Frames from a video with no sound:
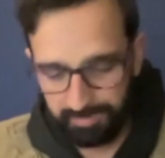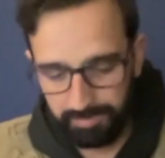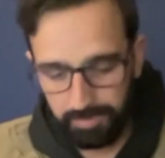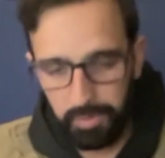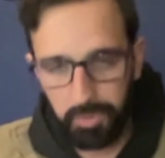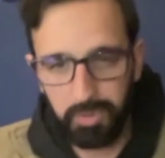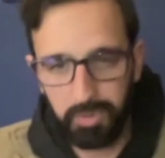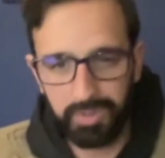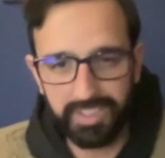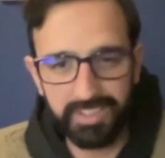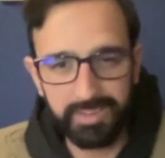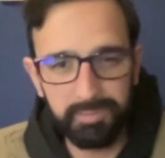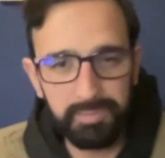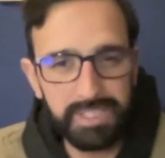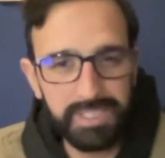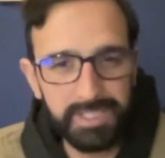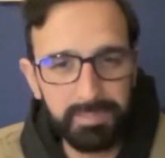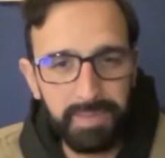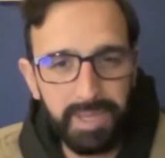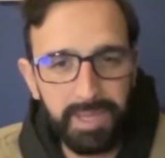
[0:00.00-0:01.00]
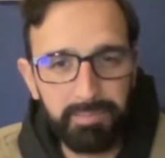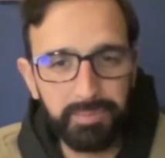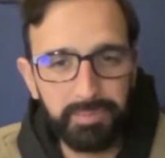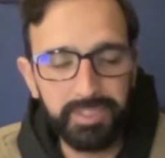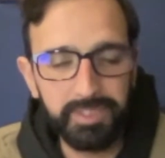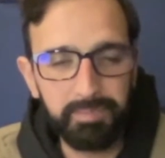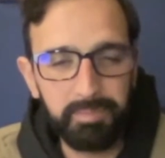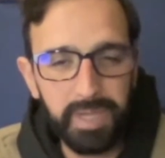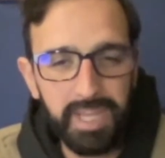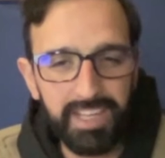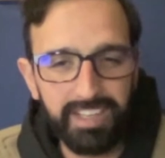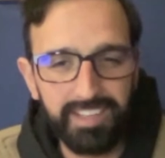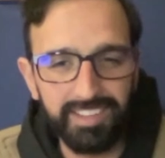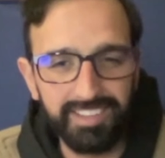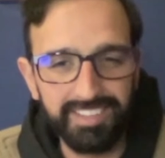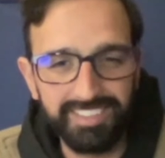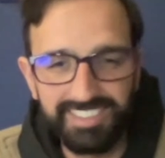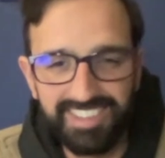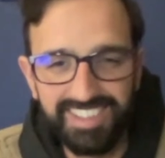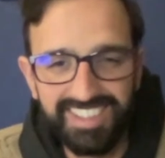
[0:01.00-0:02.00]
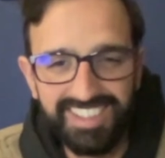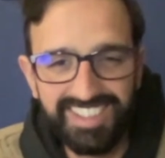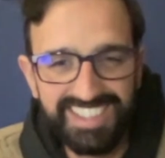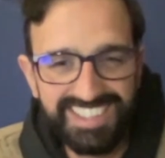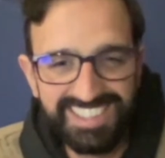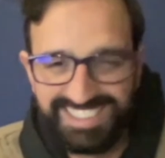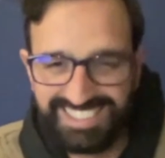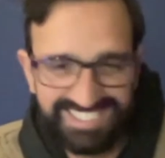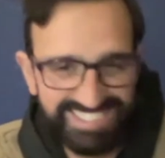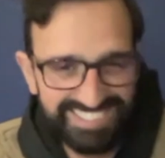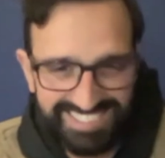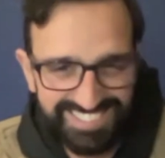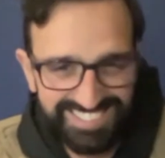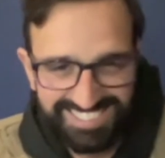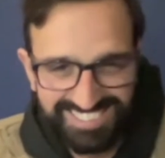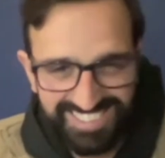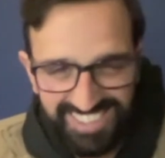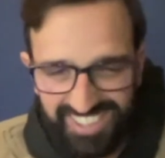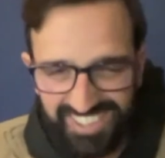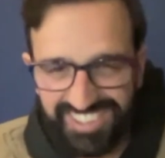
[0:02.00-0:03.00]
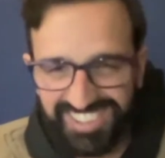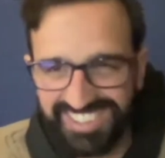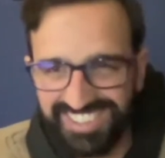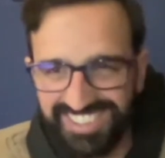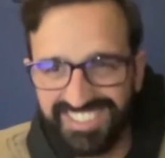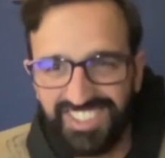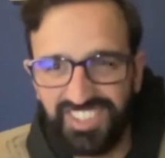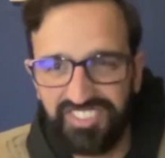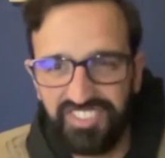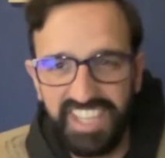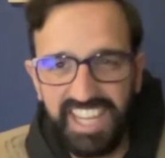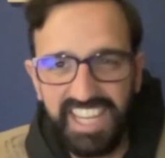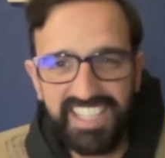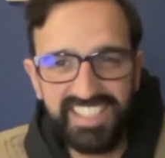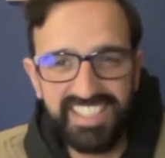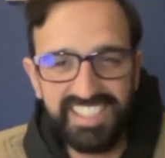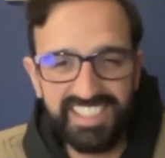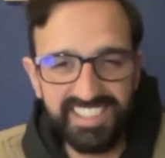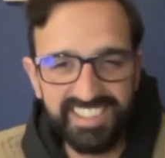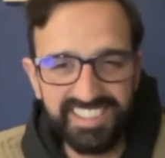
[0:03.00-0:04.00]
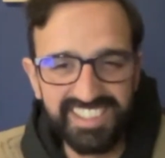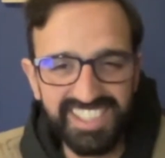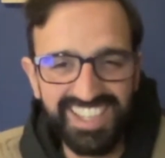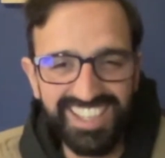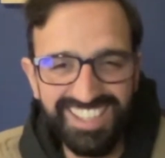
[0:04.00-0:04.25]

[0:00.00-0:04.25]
board and a piece of paper and a pen? No, it's not the 80s.